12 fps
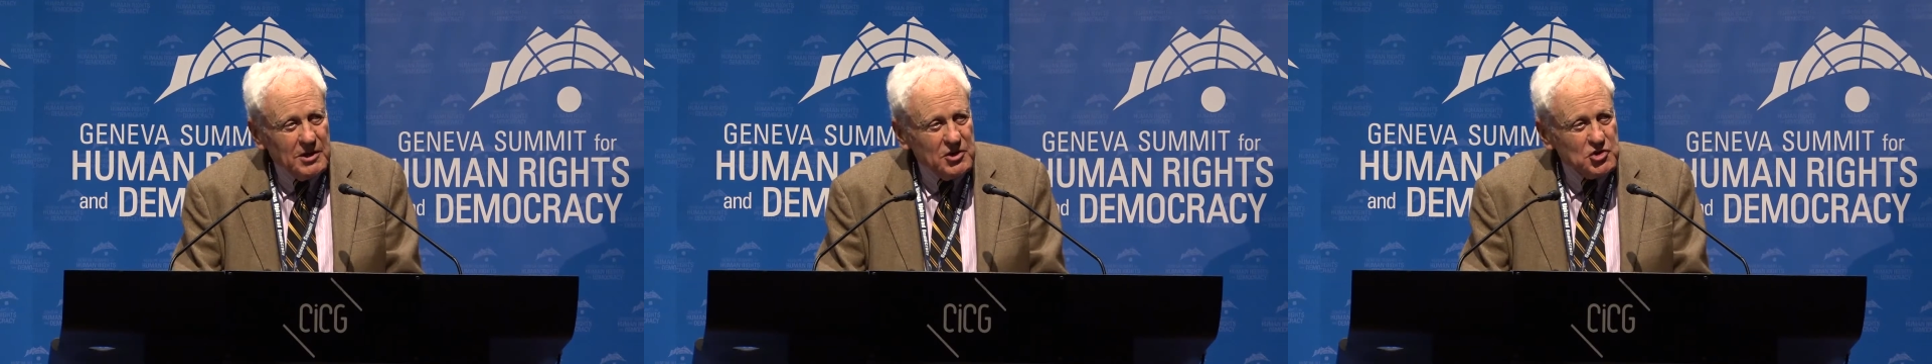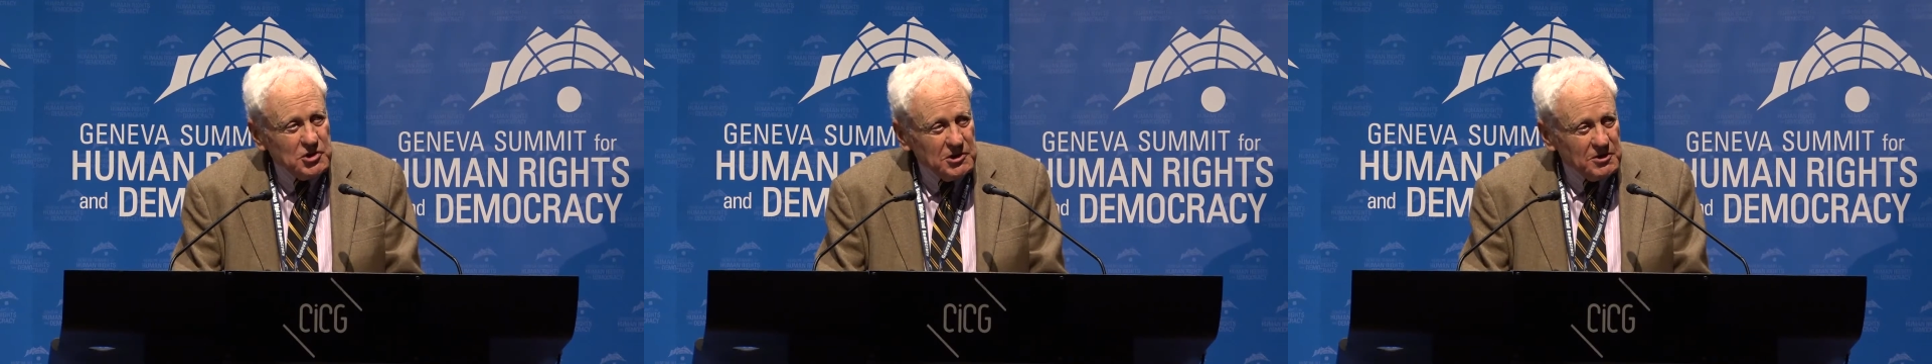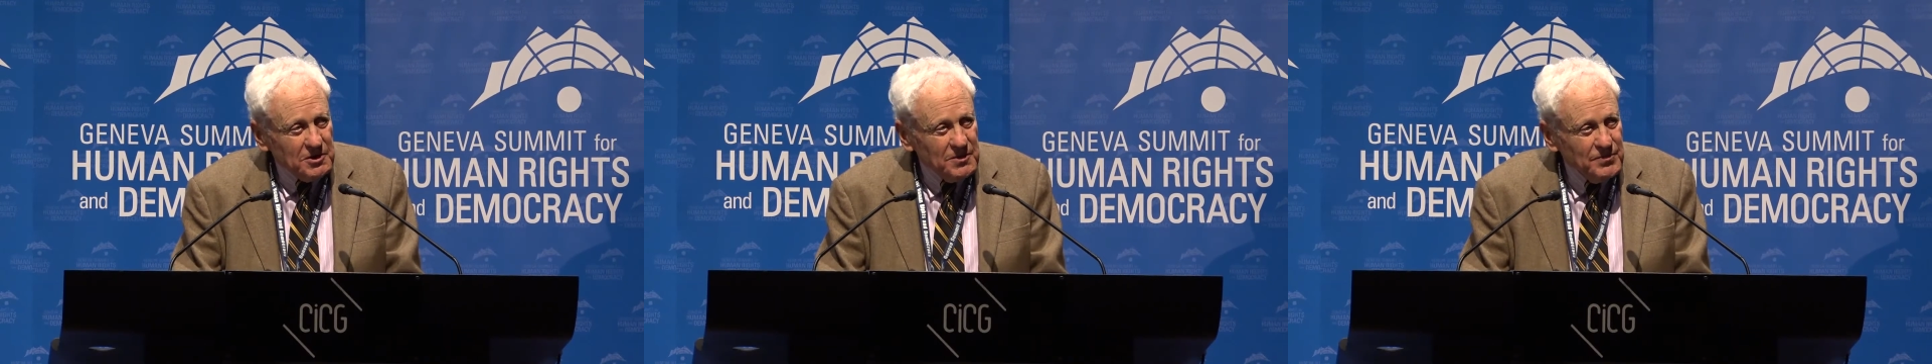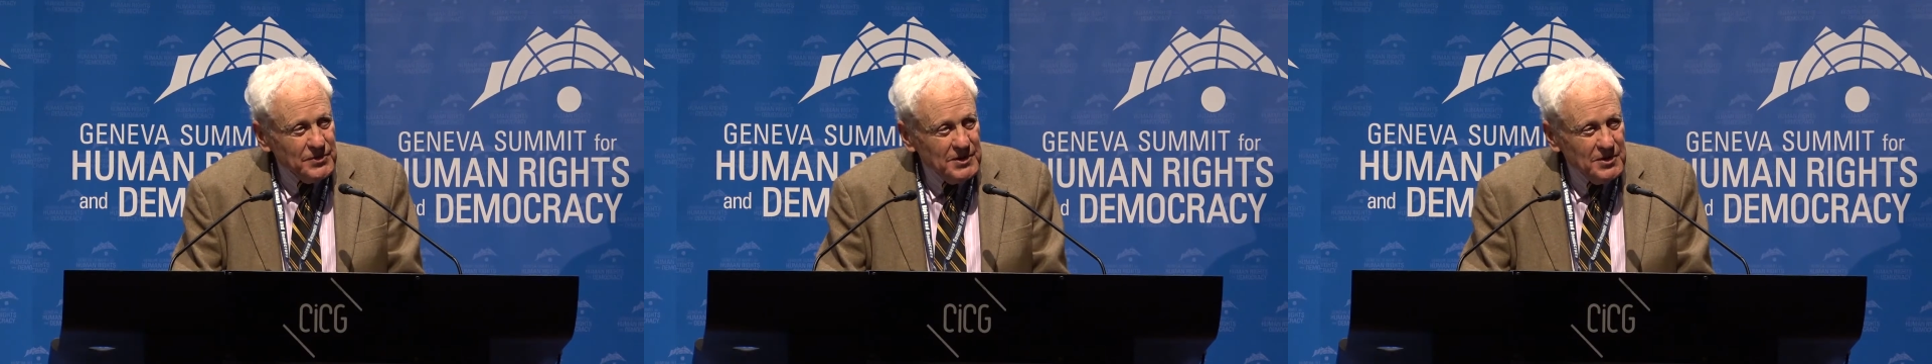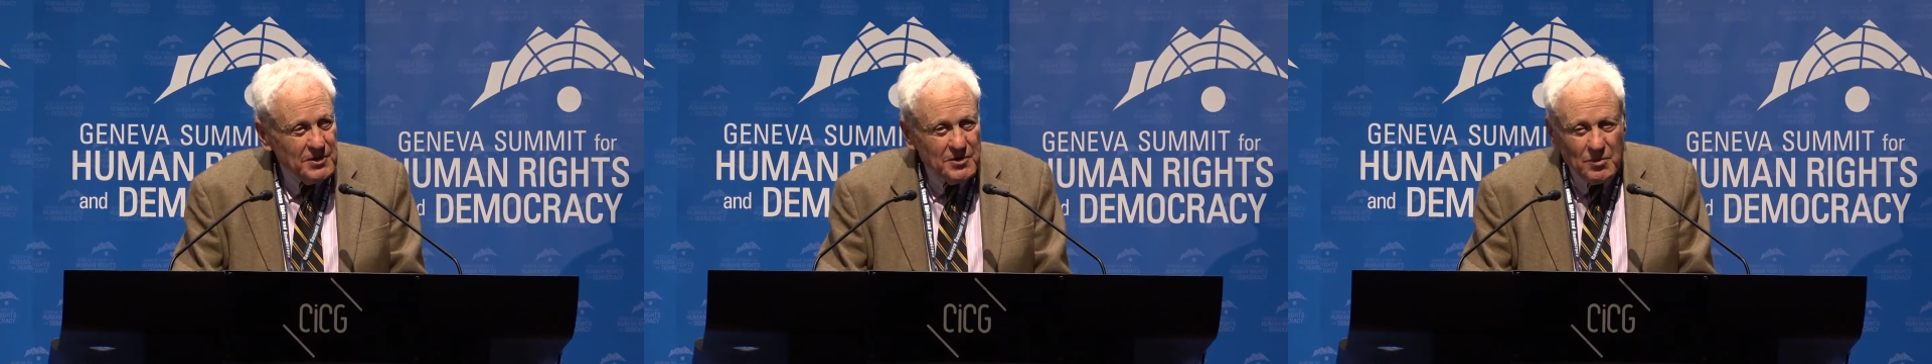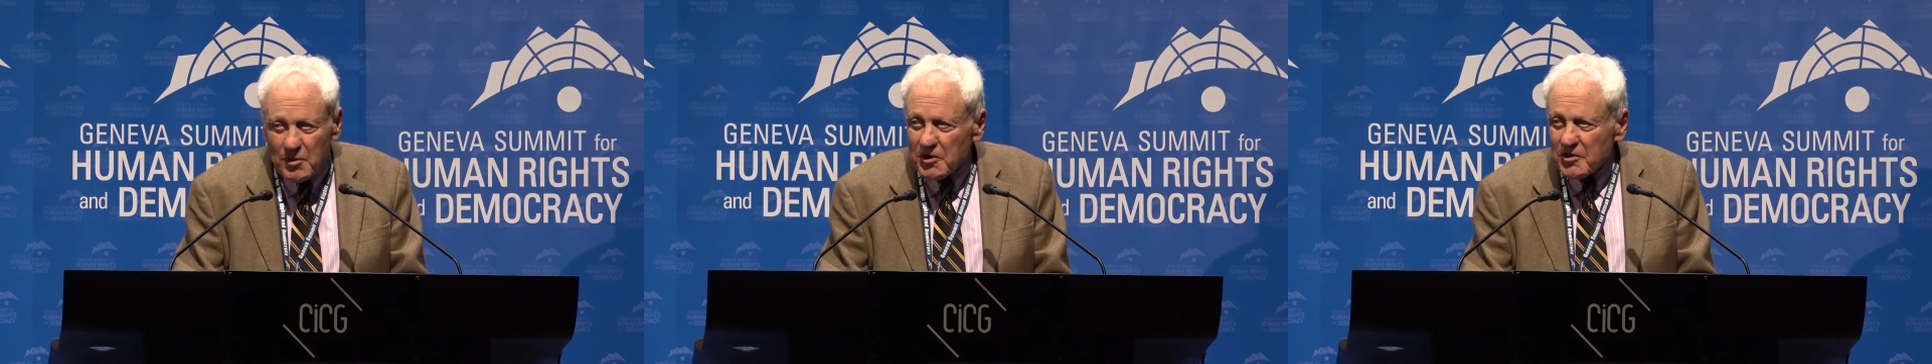cheer.
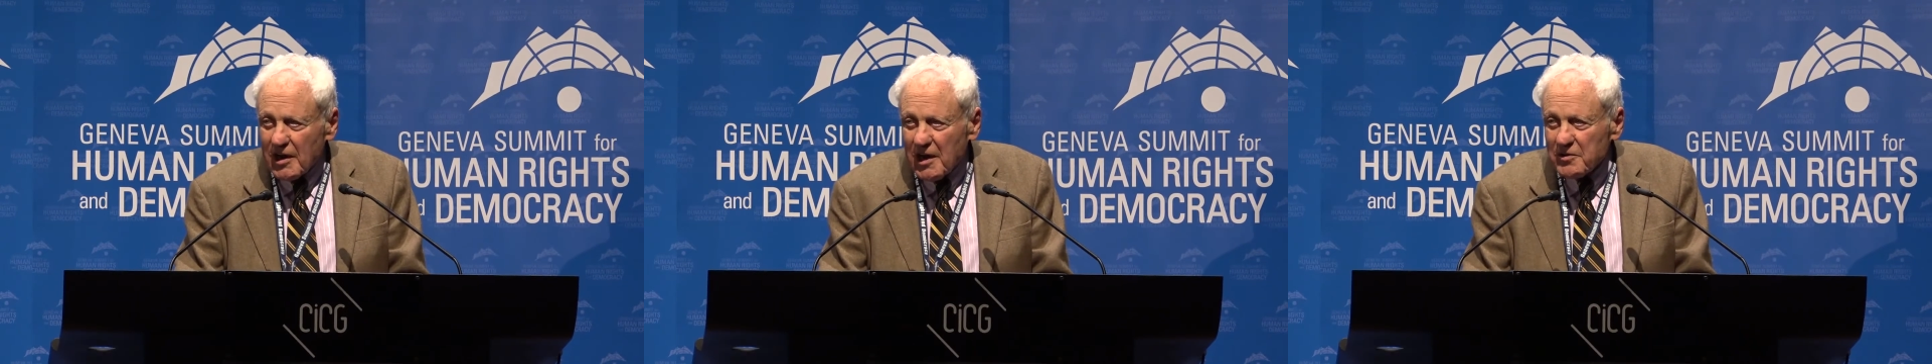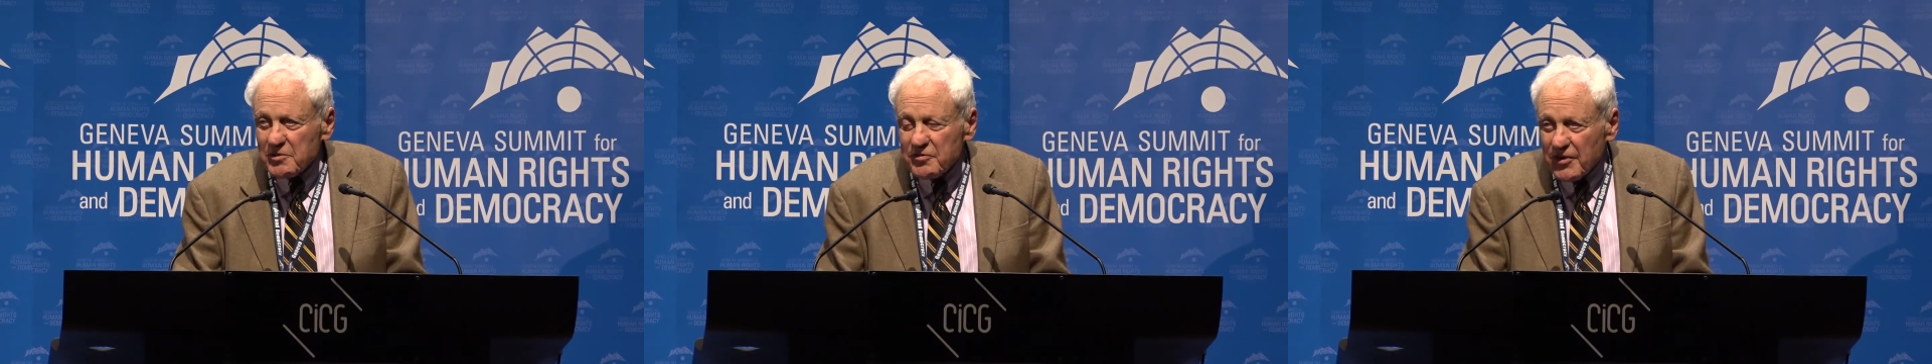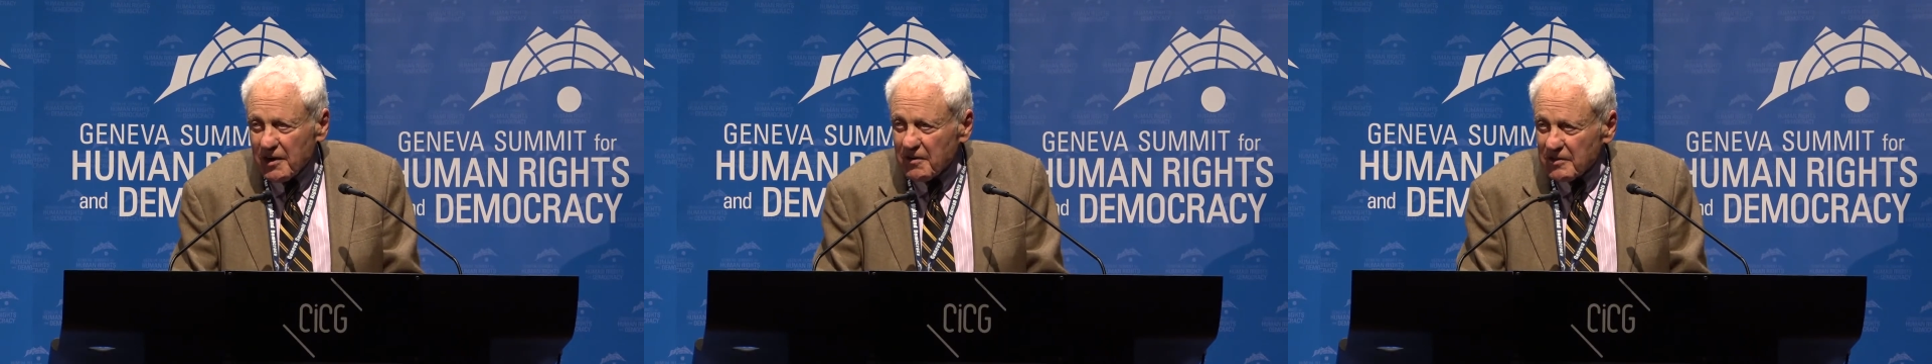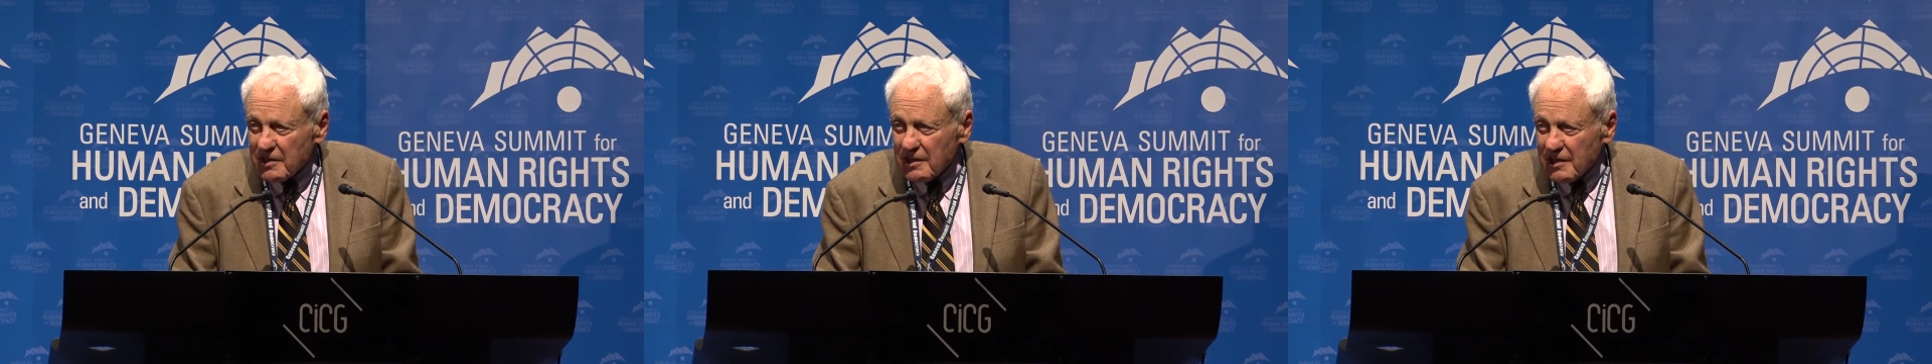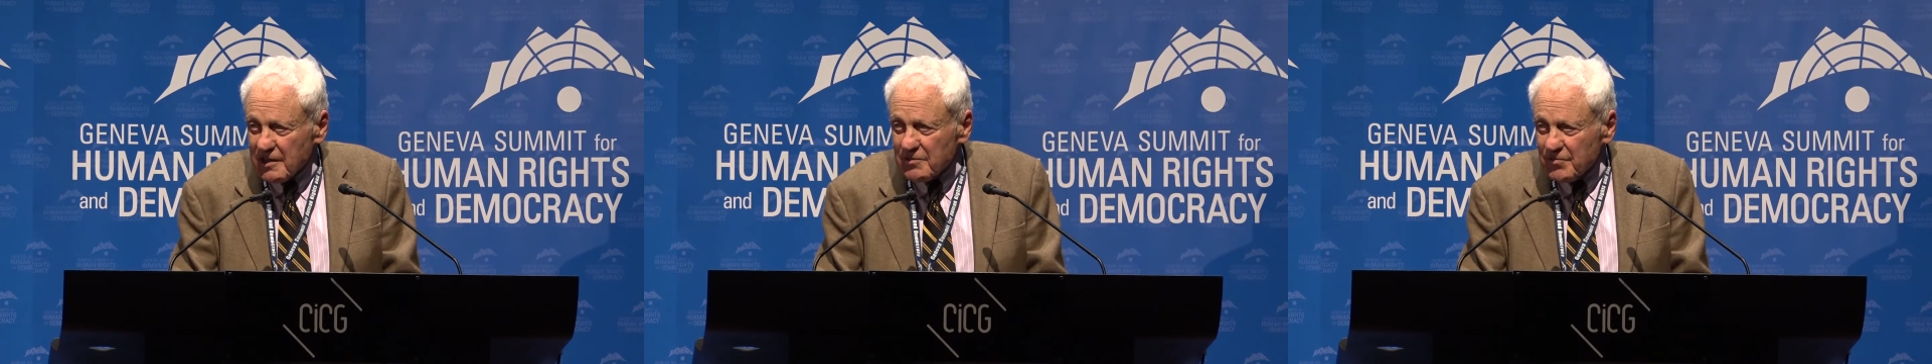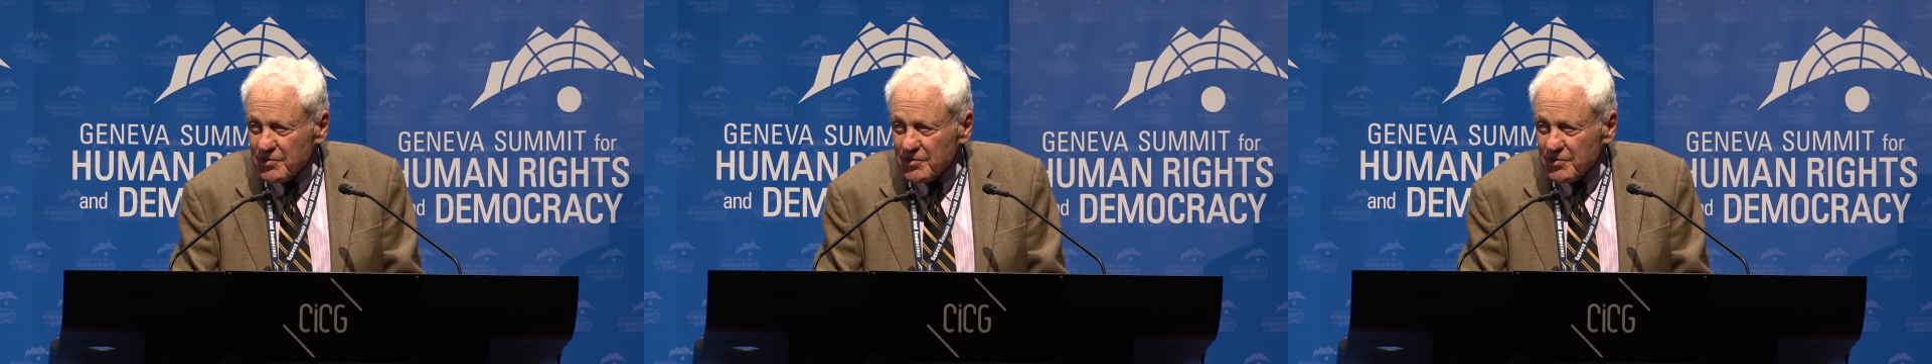We are not on the firing line.